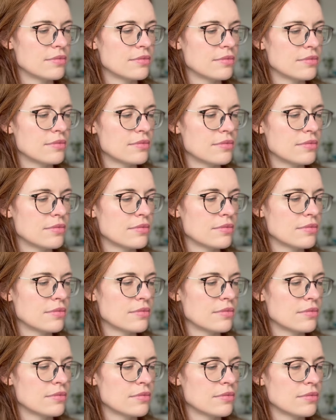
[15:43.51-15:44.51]

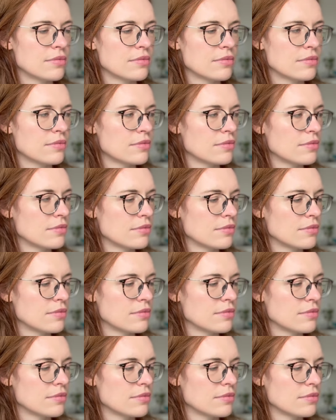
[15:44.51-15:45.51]

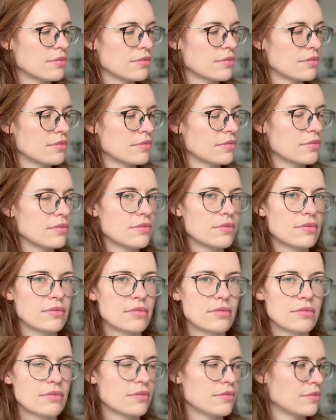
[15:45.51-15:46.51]

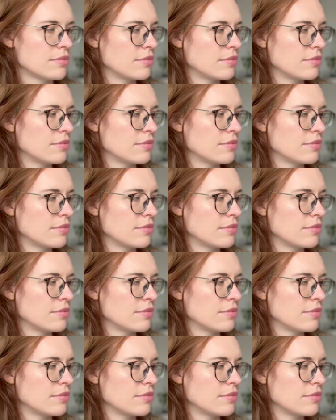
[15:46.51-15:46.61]
This person isn't speaking.